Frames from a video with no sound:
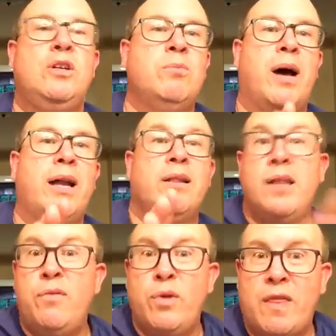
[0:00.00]
You might
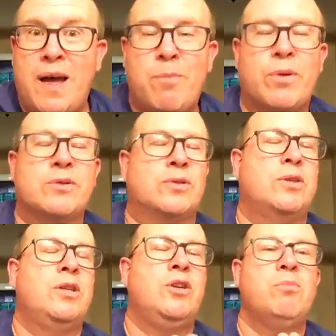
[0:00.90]
live with that
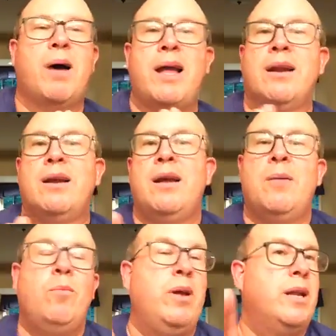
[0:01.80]
person. You might
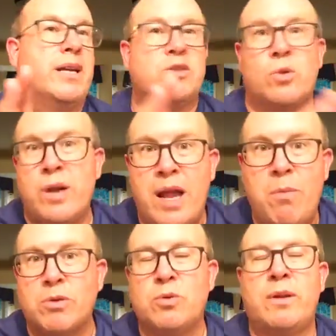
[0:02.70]
be next door
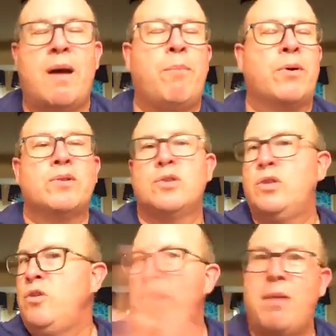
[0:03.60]
neighbors with that
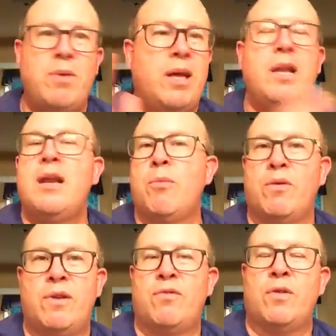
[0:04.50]
person. You might be any number
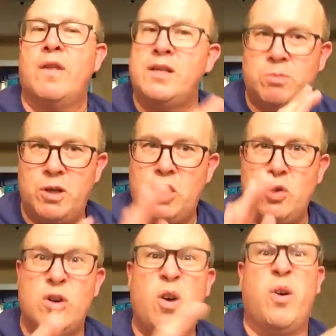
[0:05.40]
of different things, but
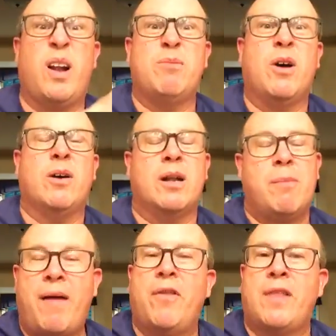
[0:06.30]
you know what I'm talking
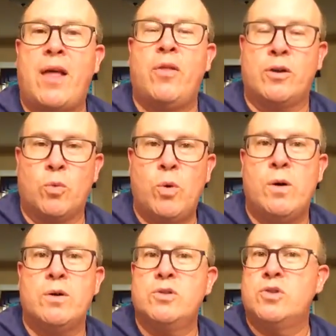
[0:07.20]
about, that their
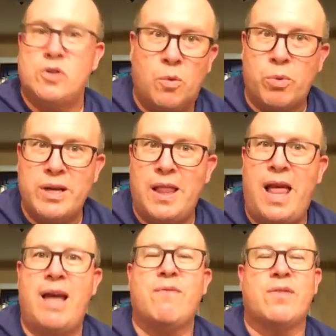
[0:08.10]
words don't bring
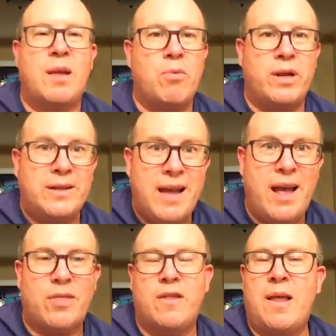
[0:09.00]
life. They bring
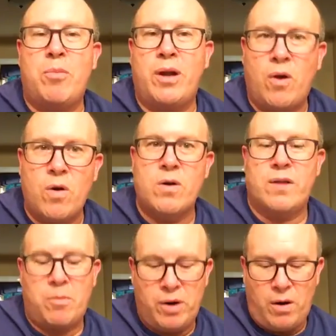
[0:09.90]
death, and they bring hurt, and
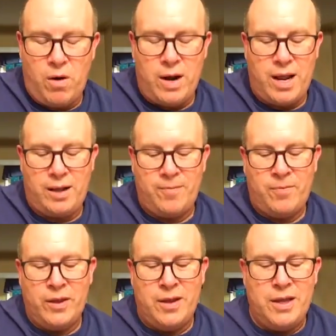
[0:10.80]
they bring heartache.
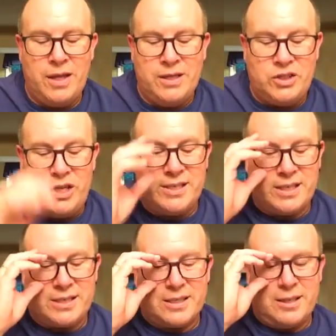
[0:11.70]

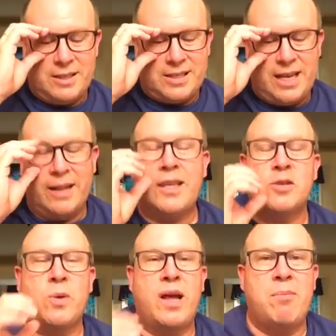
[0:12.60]
Jesus said it
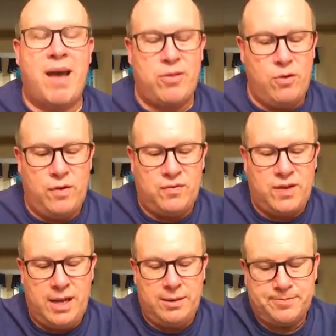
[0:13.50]
this way in Matthew
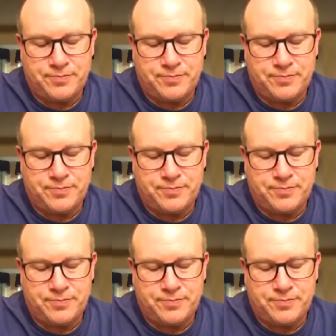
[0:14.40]
15.